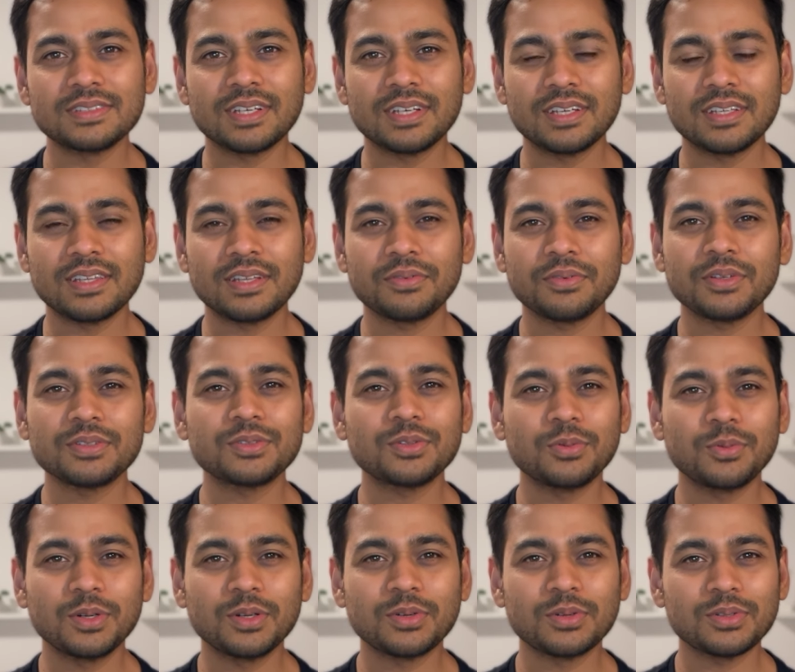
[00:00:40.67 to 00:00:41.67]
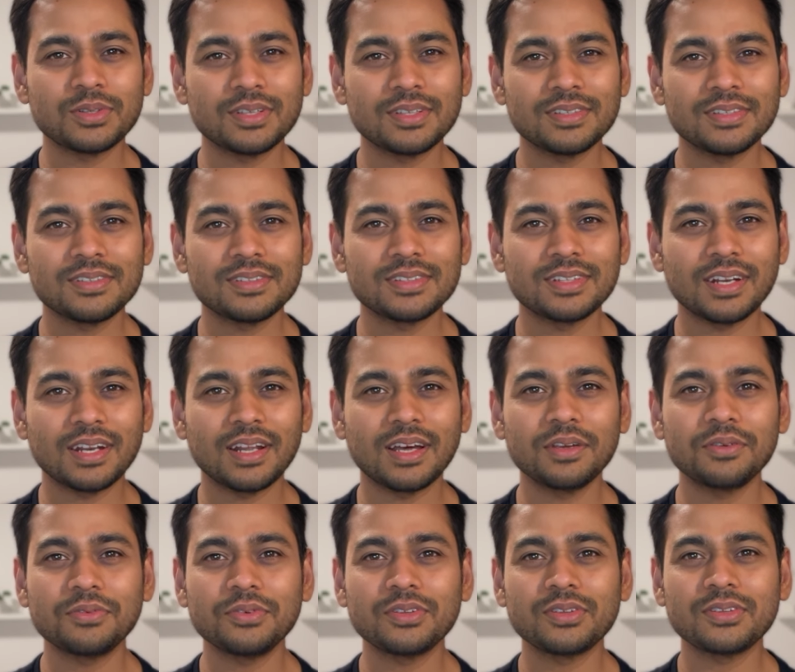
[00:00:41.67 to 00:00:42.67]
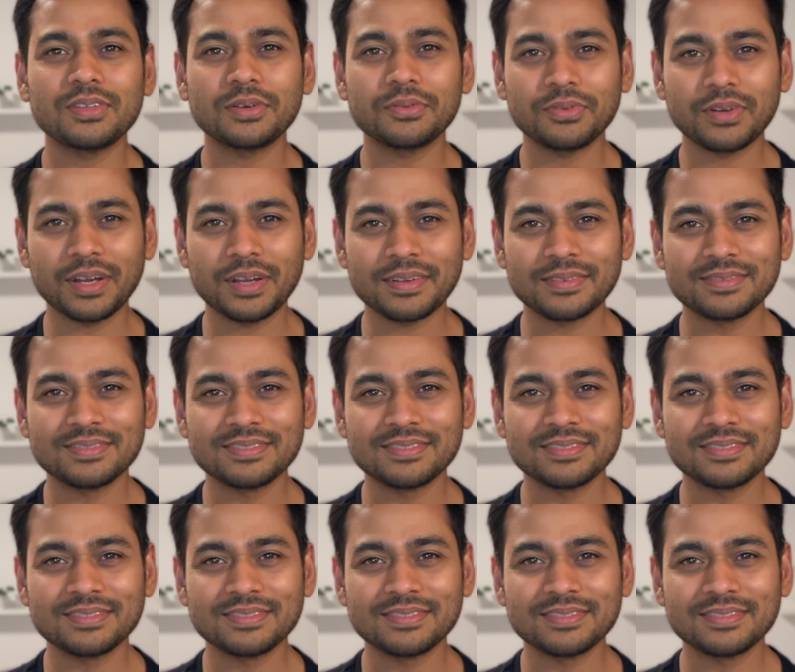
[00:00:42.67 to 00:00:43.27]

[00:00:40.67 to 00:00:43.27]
And the first noble truth is life is suffering.